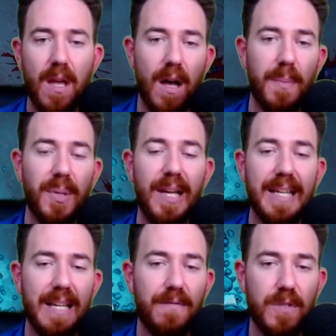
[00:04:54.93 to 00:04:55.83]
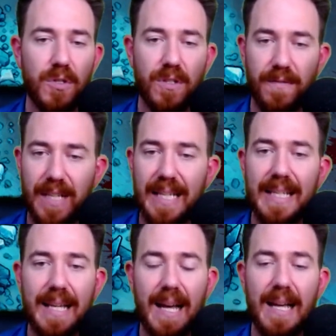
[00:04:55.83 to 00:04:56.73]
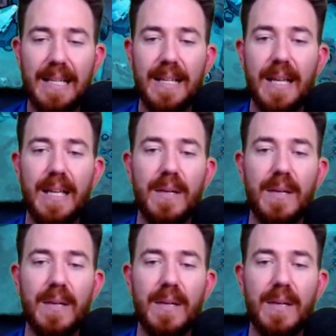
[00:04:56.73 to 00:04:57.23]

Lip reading: Applying a fusion of any kind